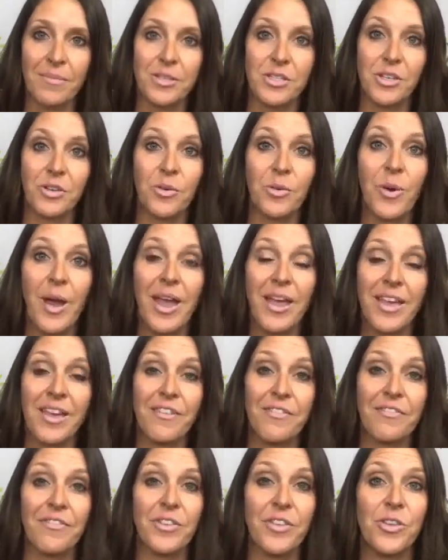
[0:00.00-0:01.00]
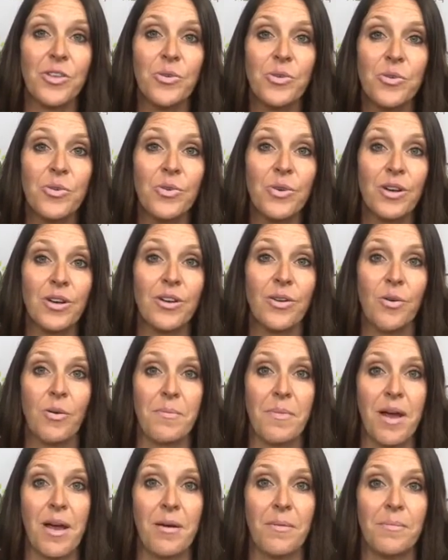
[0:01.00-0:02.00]
So if you know a
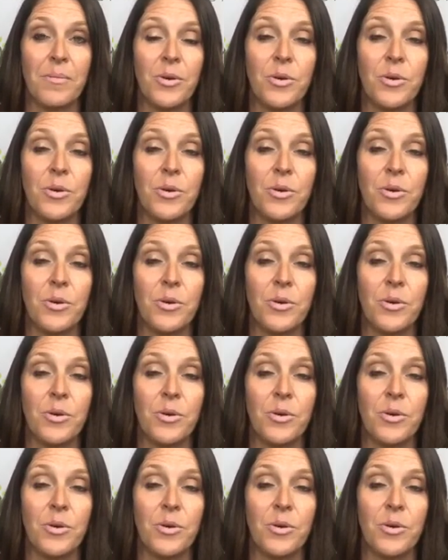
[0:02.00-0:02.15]
mom